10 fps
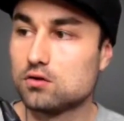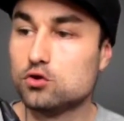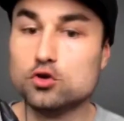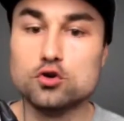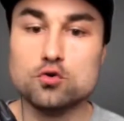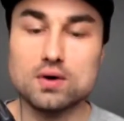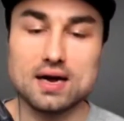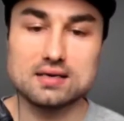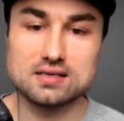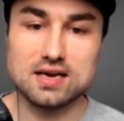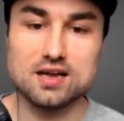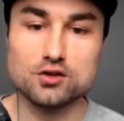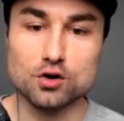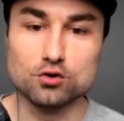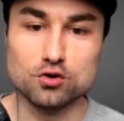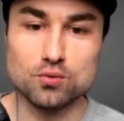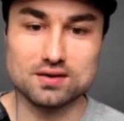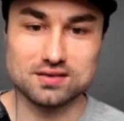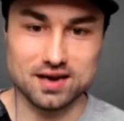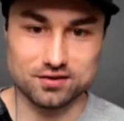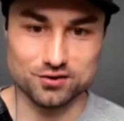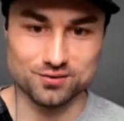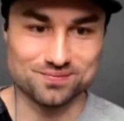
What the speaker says: Do what I say, don't do as I do.